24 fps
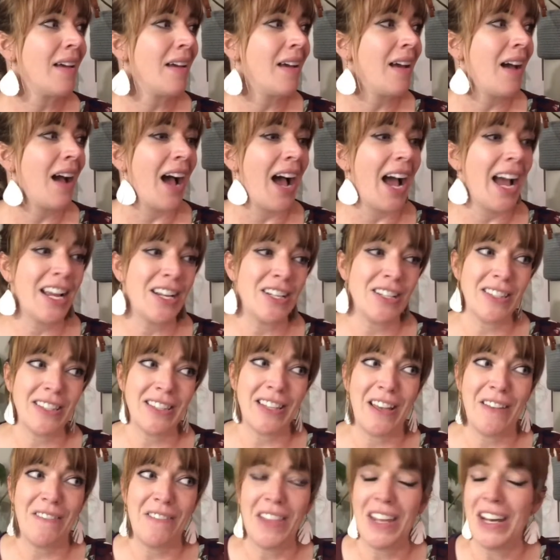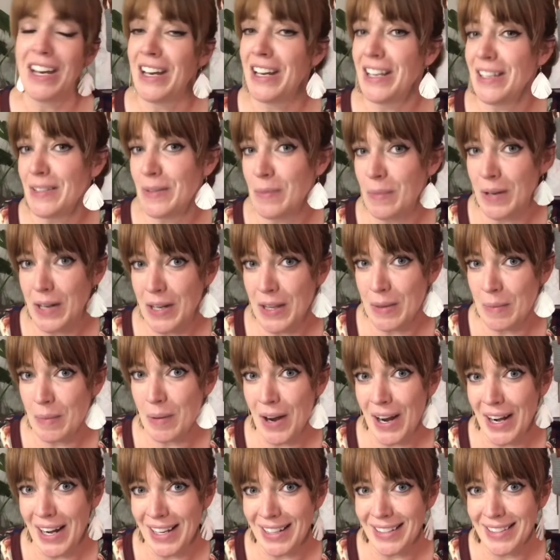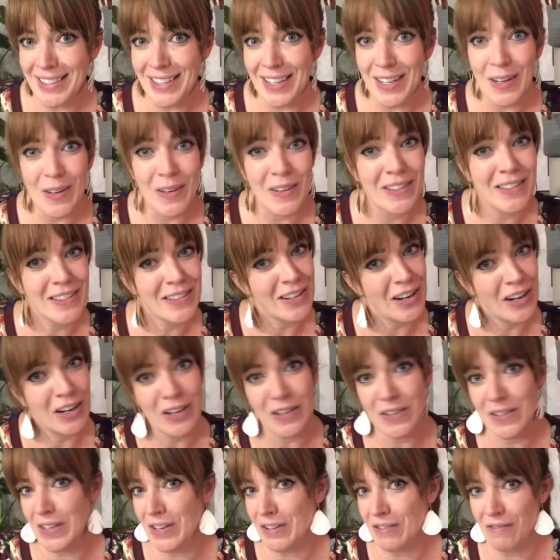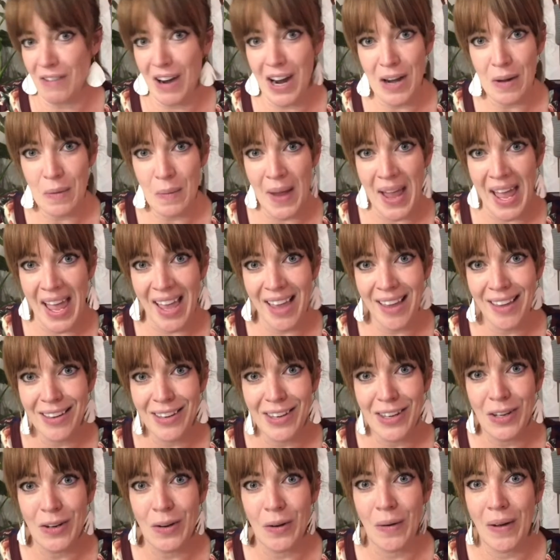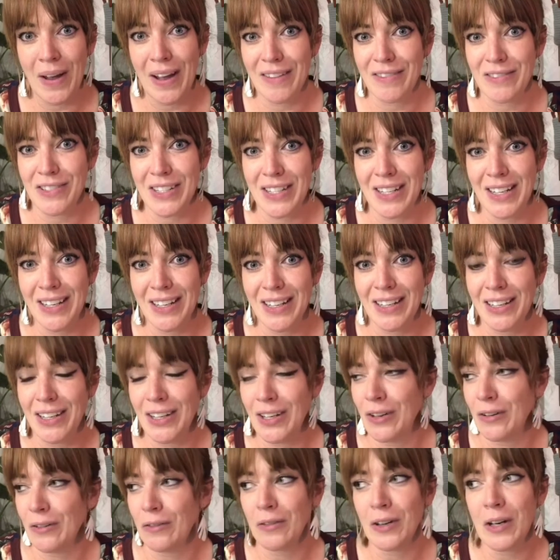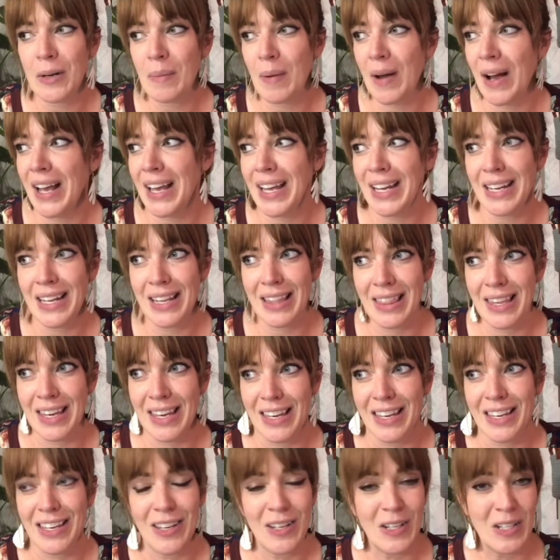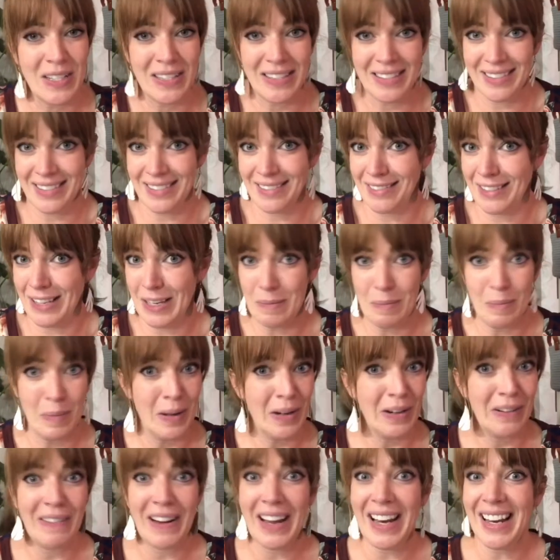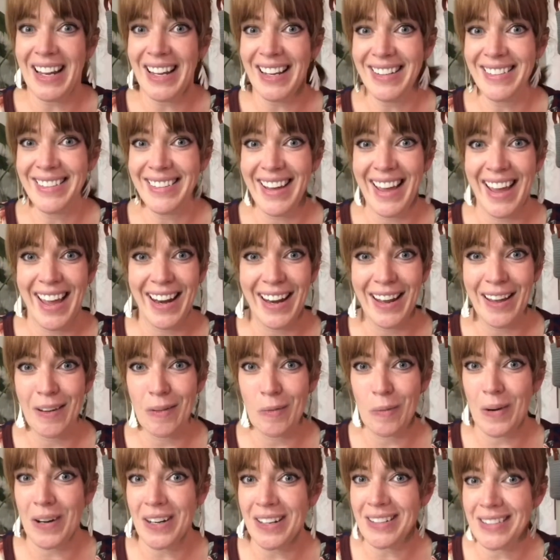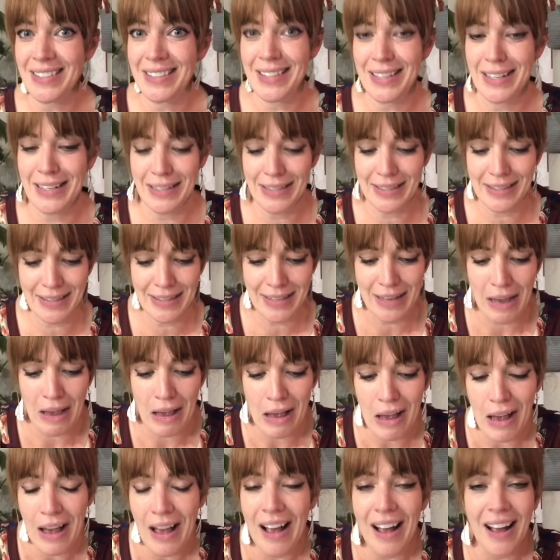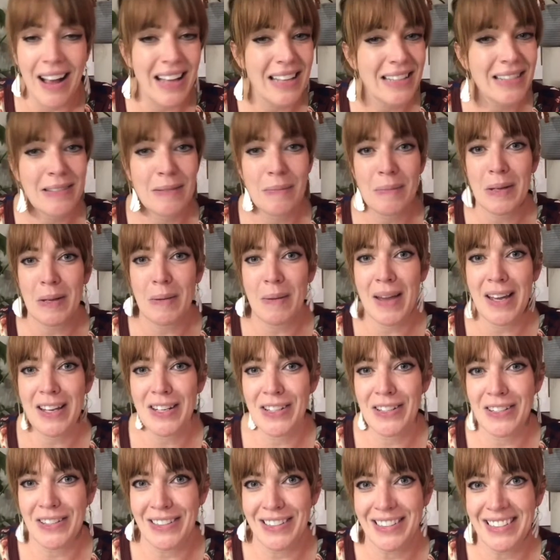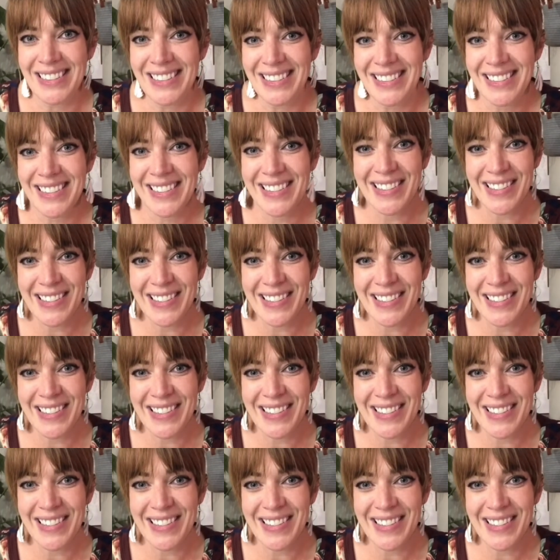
I just love that it is one of the products that you can start using right away. You don't have to, repot anything. You just can put it right in, and it works, and it's awesomely magical.